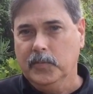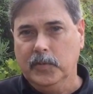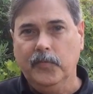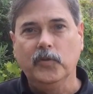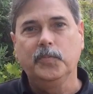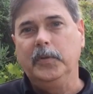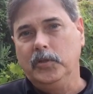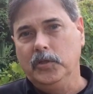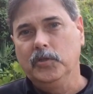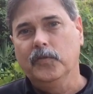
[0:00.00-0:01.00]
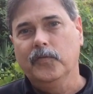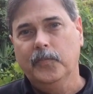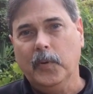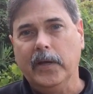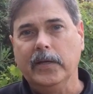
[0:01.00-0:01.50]
different species of
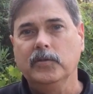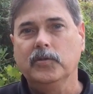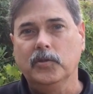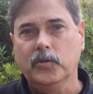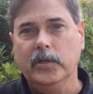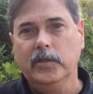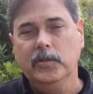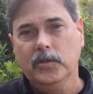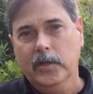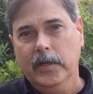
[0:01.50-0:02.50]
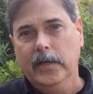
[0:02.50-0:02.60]
plants and trees.